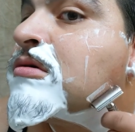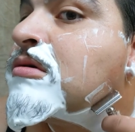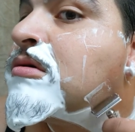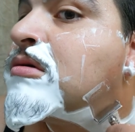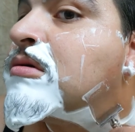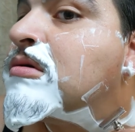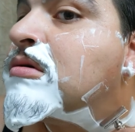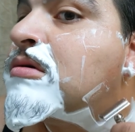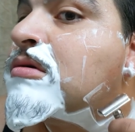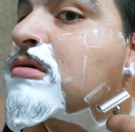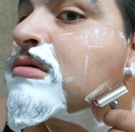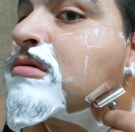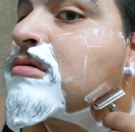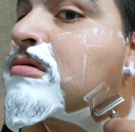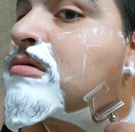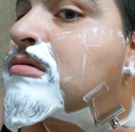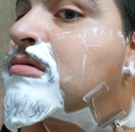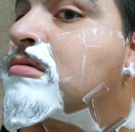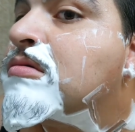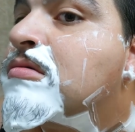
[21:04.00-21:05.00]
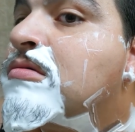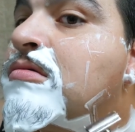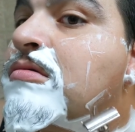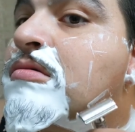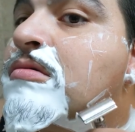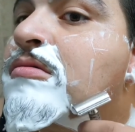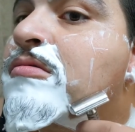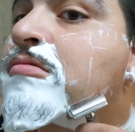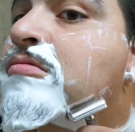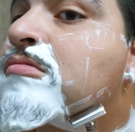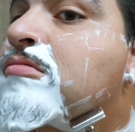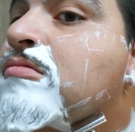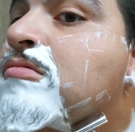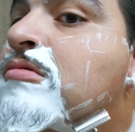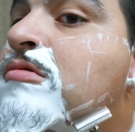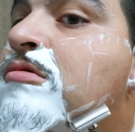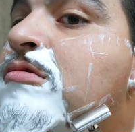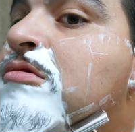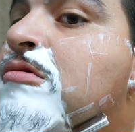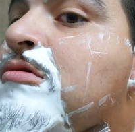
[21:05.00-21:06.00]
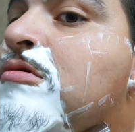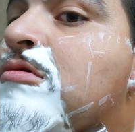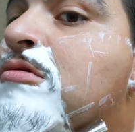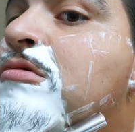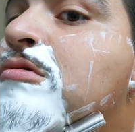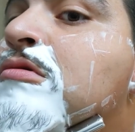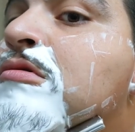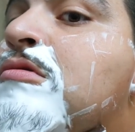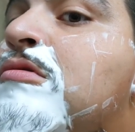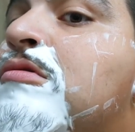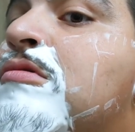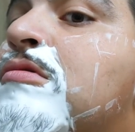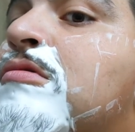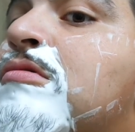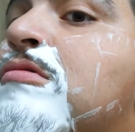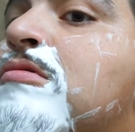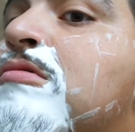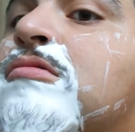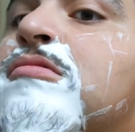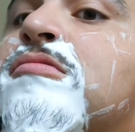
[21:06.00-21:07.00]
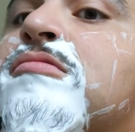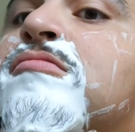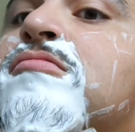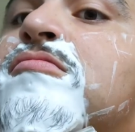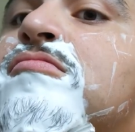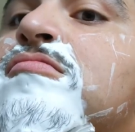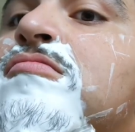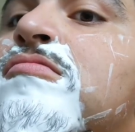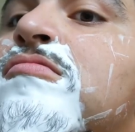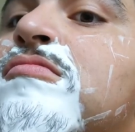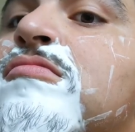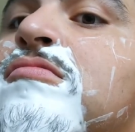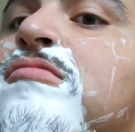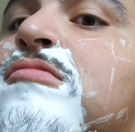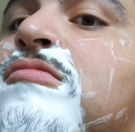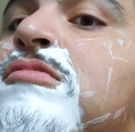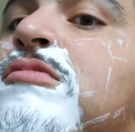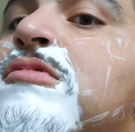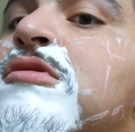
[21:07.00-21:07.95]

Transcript: Nothing is said.